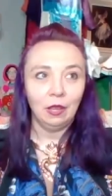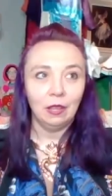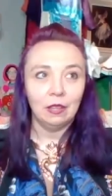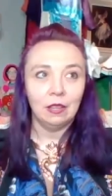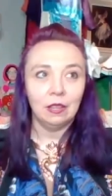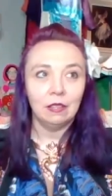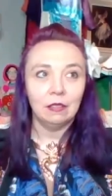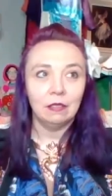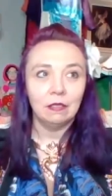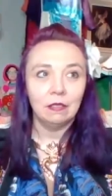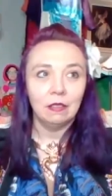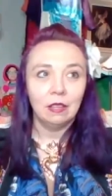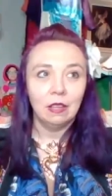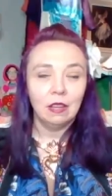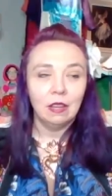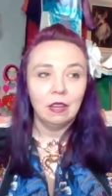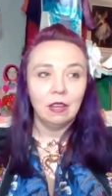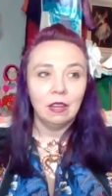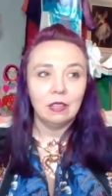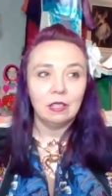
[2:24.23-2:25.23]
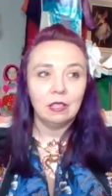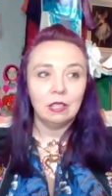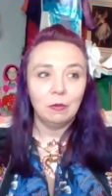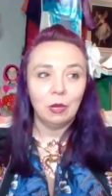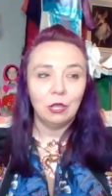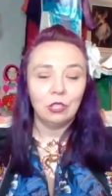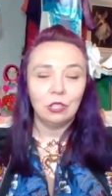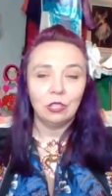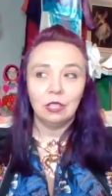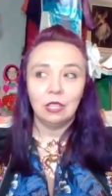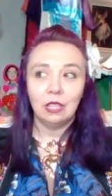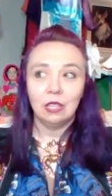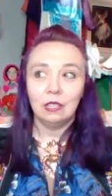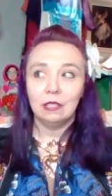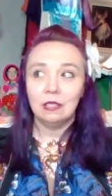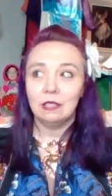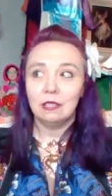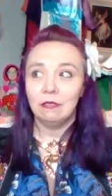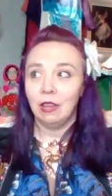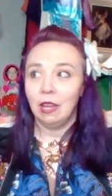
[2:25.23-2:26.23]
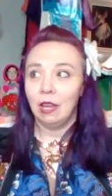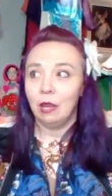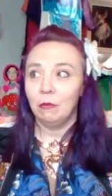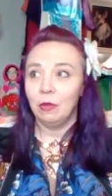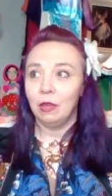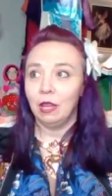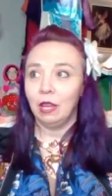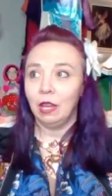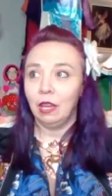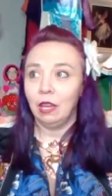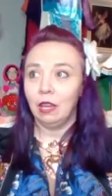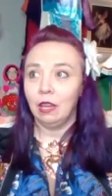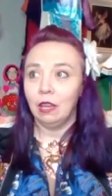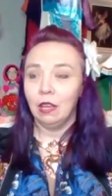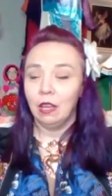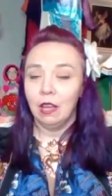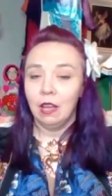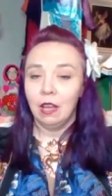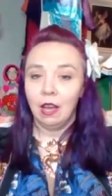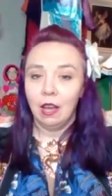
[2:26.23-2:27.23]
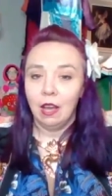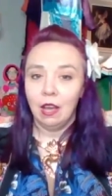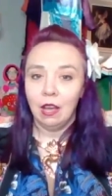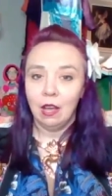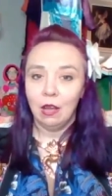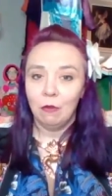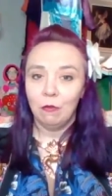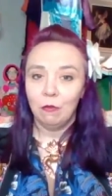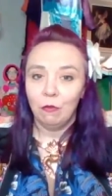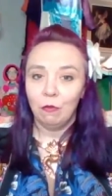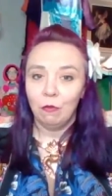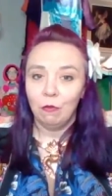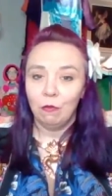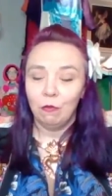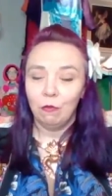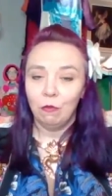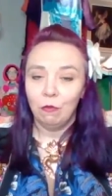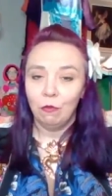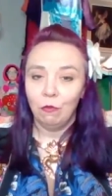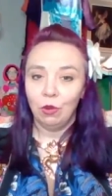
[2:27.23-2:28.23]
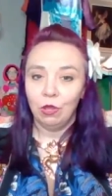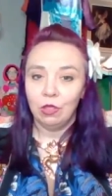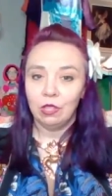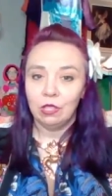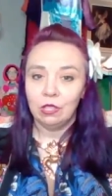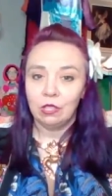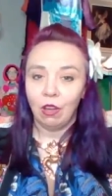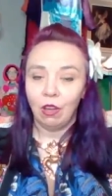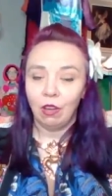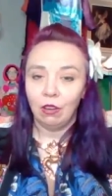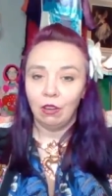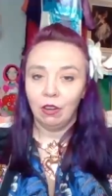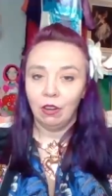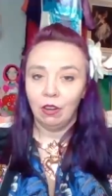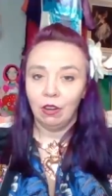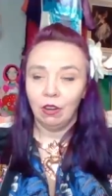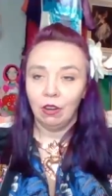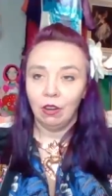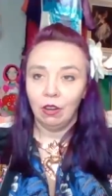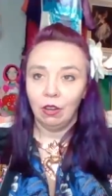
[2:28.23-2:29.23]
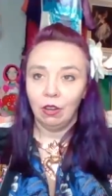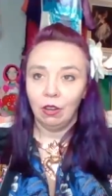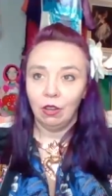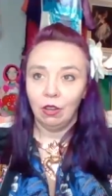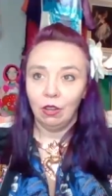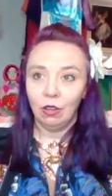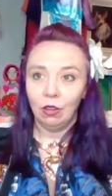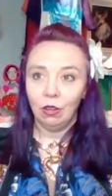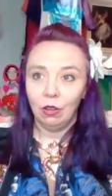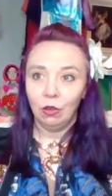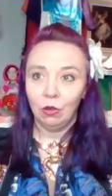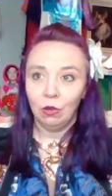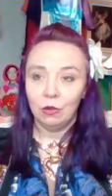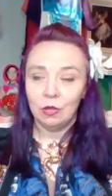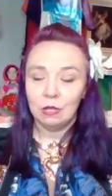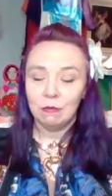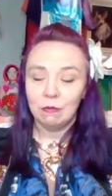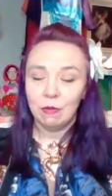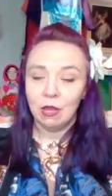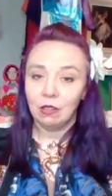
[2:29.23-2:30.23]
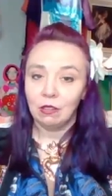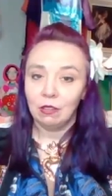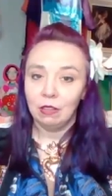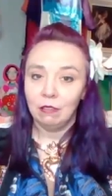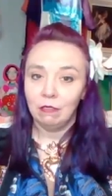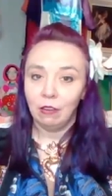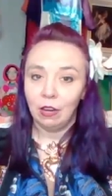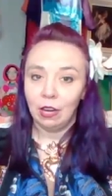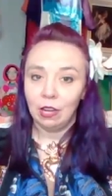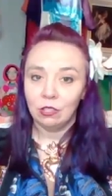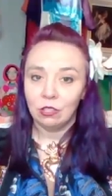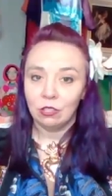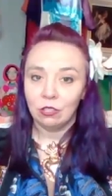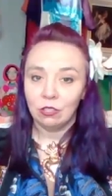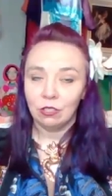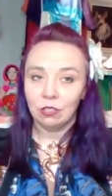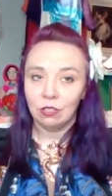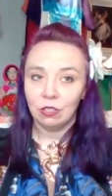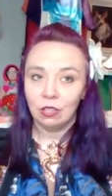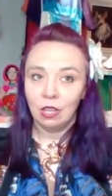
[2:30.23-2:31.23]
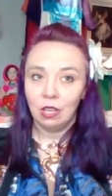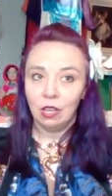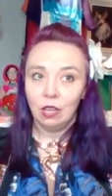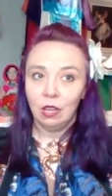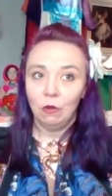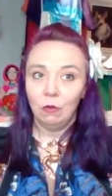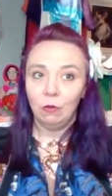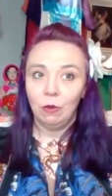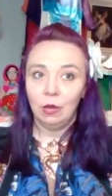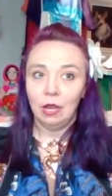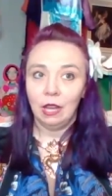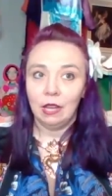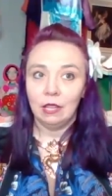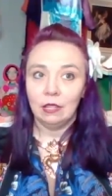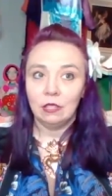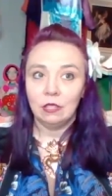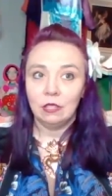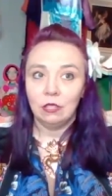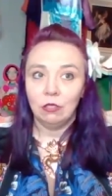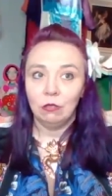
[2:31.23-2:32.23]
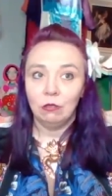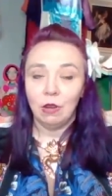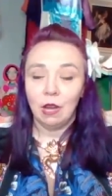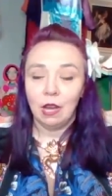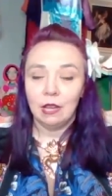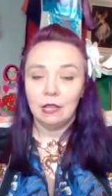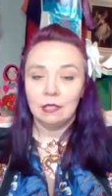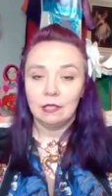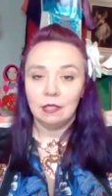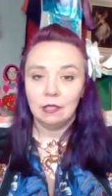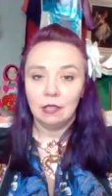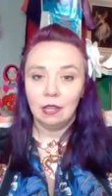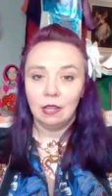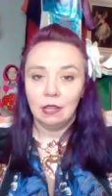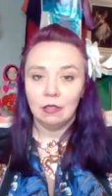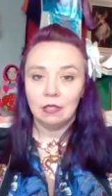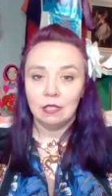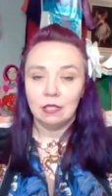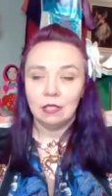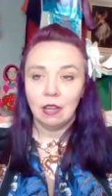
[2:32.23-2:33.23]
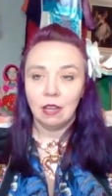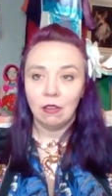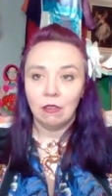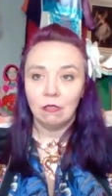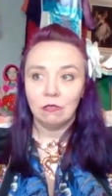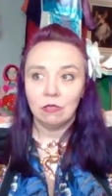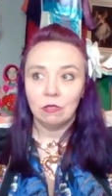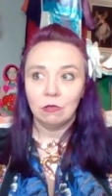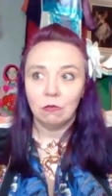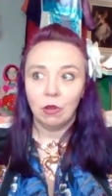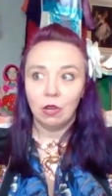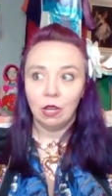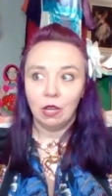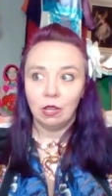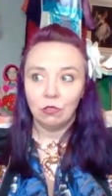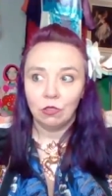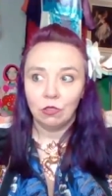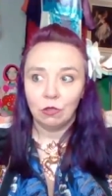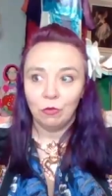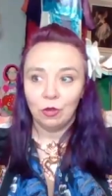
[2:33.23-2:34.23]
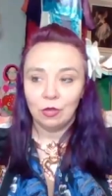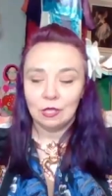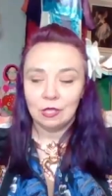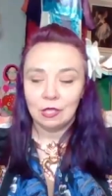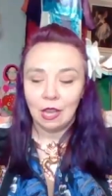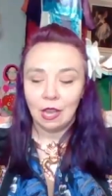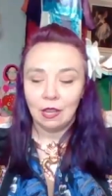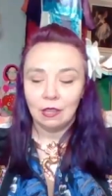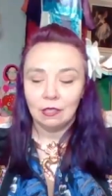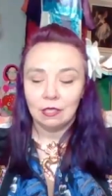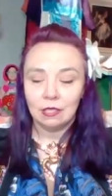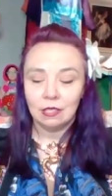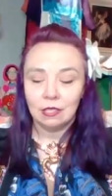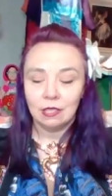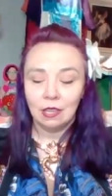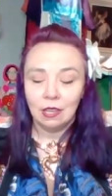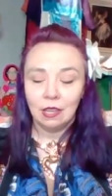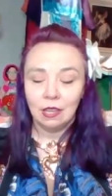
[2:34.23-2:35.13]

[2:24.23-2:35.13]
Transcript: Being a, a special needs family um, with a daughter who is medically fragile, we had to isolate ourselves 100%